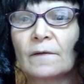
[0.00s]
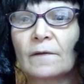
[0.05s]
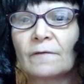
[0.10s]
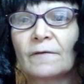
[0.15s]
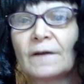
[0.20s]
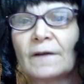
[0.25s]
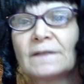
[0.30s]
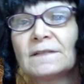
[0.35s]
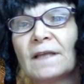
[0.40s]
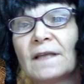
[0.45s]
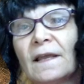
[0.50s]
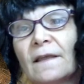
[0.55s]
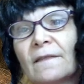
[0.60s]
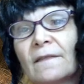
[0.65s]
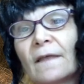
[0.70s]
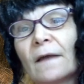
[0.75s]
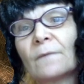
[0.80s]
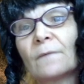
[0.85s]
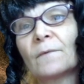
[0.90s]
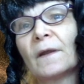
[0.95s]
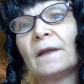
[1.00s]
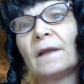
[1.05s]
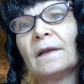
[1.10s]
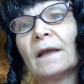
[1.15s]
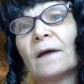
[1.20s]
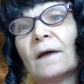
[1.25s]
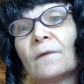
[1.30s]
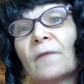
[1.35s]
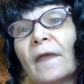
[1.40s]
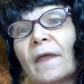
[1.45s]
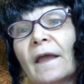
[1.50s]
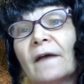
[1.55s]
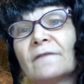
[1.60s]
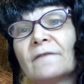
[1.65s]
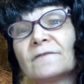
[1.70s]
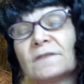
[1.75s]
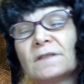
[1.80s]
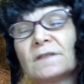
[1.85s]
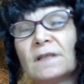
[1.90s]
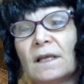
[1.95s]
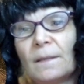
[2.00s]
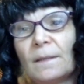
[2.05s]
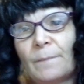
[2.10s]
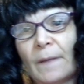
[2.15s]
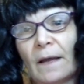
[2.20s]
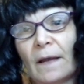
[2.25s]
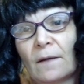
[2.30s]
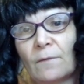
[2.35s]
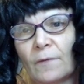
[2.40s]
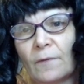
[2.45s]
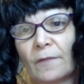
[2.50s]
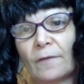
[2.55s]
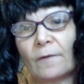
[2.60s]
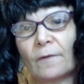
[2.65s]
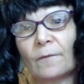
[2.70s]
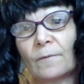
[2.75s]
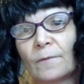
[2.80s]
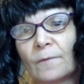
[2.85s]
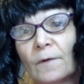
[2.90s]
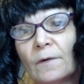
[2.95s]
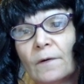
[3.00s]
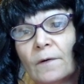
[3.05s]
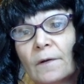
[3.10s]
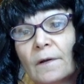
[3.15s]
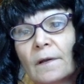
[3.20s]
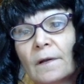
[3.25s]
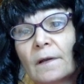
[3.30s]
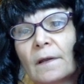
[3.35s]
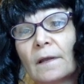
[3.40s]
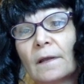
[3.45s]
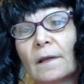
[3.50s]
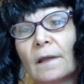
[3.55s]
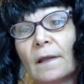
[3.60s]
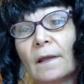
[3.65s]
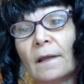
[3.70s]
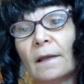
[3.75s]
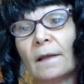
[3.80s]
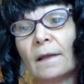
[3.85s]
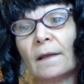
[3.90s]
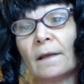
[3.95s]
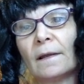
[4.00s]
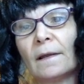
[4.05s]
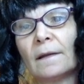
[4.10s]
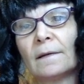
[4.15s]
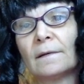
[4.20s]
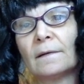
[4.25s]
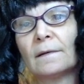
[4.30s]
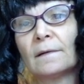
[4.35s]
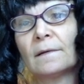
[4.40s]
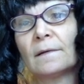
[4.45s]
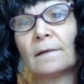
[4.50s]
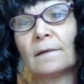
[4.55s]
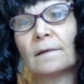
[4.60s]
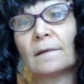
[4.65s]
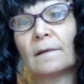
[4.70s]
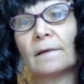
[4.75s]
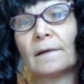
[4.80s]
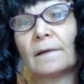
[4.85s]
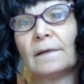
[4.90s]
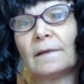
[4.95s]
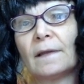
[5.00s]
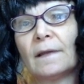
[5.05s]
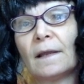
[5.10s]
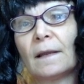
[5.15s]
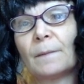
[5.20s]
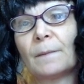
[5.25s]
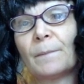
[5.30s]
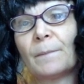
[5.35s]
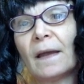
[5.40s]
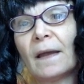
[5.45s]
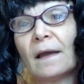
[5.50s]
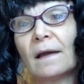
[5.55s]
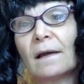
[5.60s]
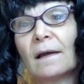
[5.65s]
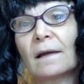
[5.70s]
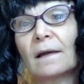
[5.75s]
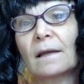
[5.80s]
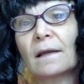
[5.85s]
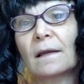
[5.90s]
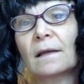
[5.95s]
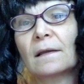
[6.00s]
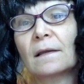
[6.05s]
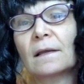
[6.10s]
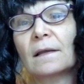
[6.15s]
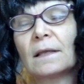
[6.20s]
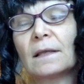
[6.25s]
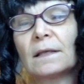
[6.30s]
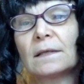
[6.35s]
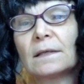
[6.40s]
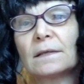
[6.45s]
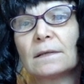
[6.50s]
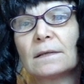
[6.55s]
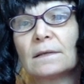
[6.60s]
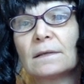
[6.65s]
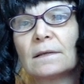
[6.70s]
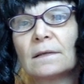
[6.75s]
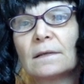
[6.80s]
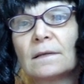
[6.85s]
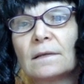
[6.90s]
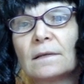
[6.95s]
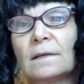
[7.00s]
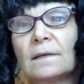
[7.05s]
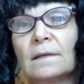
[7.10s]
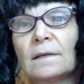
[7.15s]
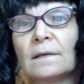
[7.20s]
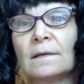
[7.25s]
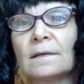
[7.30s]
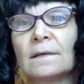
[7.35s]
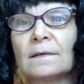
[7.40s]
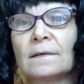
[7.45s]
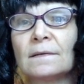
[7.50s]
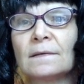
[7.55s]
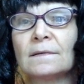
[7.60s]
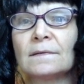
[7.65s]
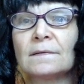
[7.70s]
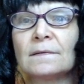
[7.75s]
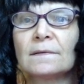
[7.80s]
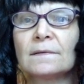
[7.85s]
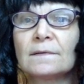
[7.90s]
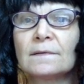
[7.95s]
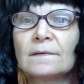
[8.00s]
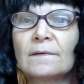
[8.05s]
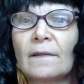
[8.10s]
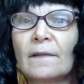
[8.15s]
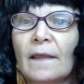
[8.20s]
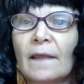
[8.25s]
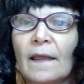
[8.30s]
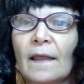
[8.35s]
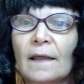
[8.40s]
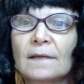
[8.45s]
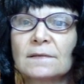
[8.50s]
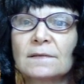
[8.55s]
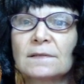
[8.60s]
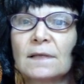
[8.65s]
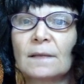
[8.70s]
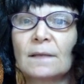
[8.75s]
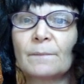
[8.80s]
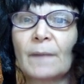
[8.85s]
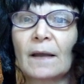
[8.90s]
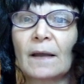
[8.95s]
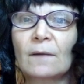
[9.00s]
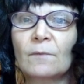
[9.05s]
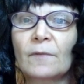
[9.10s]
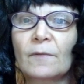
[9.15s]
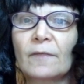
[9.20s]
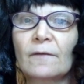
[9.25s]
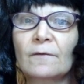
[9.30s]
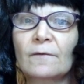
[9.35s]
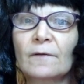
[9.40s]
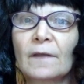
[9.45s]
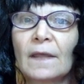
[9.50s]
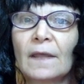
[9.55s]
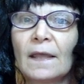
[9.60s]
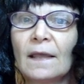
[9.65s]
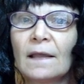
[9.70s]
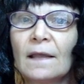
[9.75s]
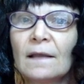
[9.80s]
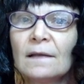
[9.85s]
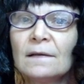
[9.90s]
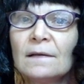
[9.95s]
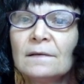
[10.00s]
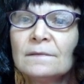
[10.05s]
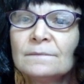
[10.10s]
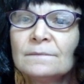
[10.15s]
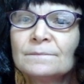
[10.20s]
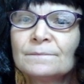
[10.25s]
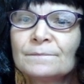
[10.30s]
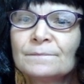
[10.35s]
if I take that right now, they have to take back with their rook, and I take back, and they can't take back with their king.